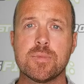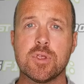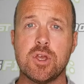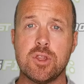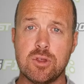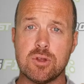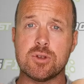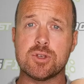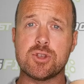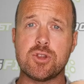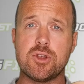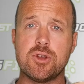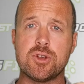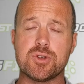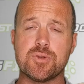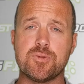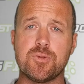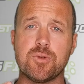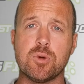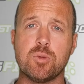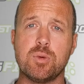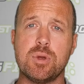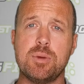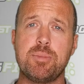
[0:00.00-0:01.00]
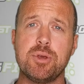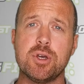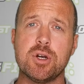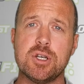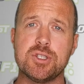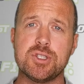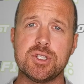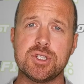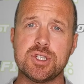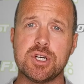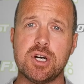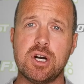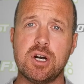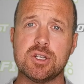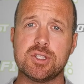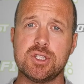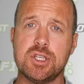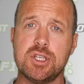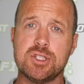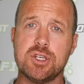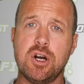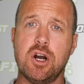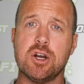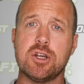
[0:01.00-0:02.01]
Another solution for weepy eyes in dogs
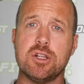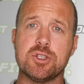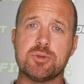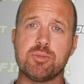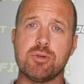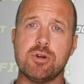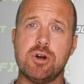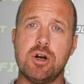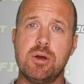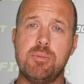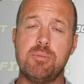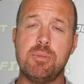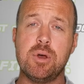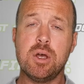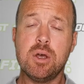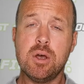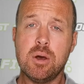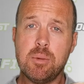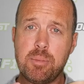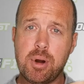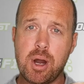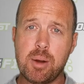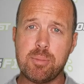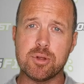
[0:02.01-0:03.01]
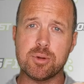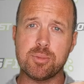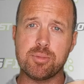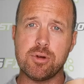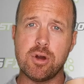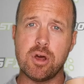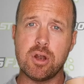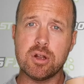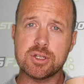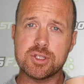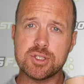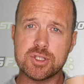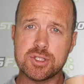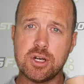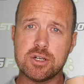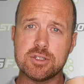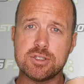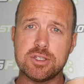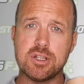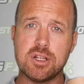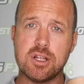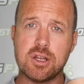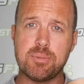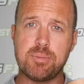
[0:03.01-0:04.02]
is Oculus Prime. Popular product
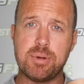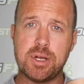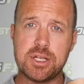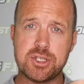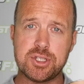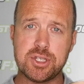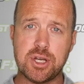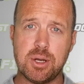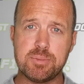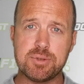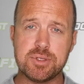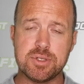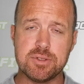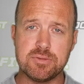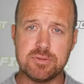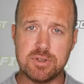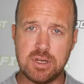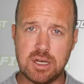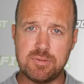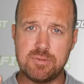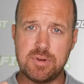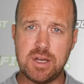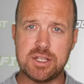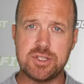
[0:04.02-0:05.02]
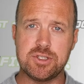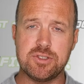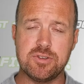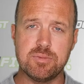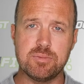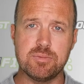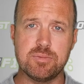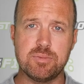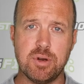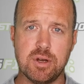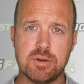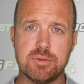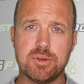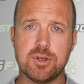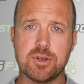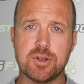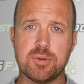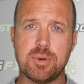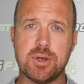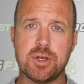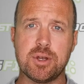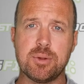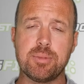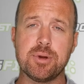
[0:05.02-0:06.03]
stocked in a lot of pet shops and, and vets. You've probably
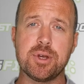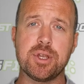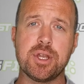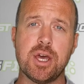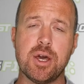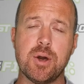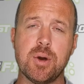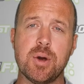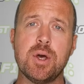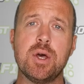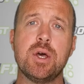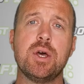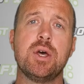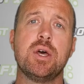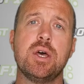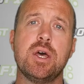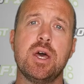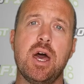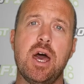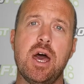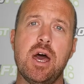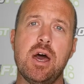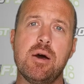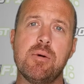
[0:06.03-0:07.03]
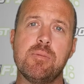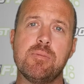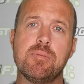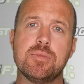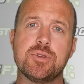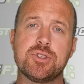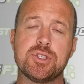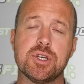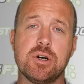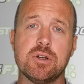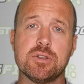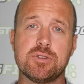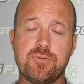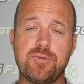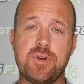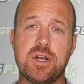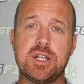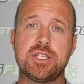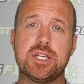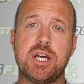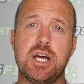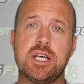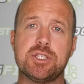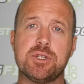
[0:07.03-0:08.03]
heard about it by now. Um, so it's a
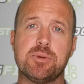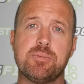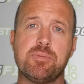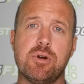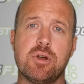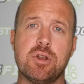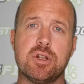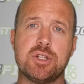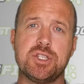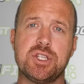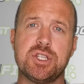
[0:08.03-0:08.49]
fantastic product.